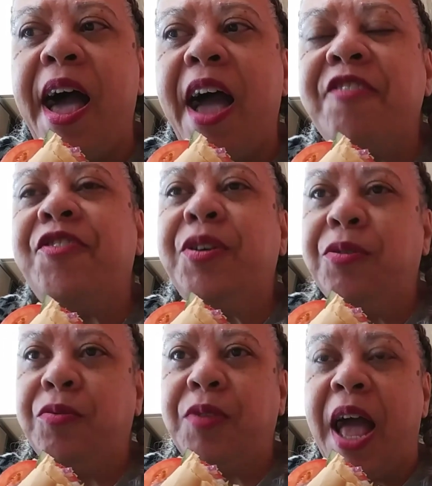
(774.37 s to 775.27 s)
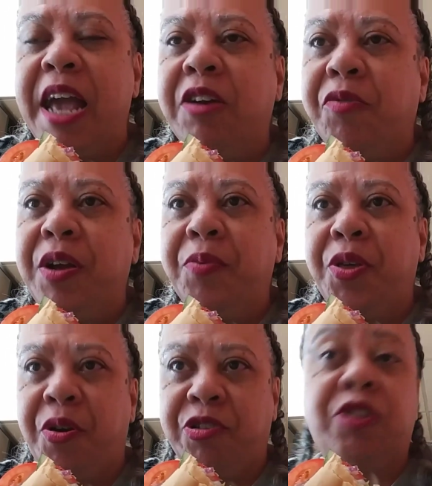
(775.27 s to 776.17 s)
I agree with
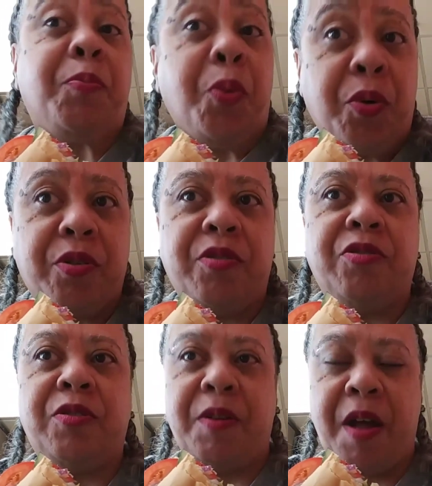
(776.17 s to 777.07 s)
her supporters.